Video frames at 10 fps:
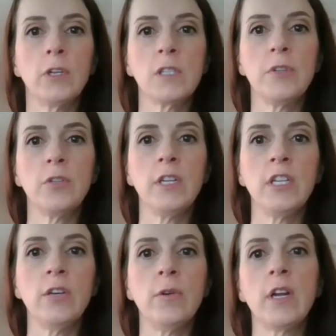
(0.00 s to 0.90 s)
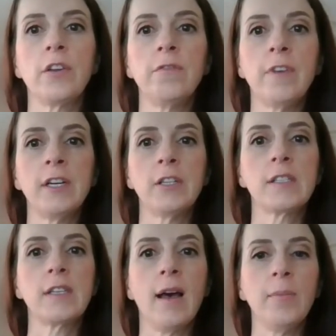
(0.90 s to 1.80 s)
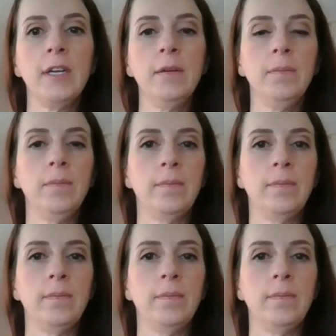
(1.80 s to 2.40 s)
wars between you and other vendors common?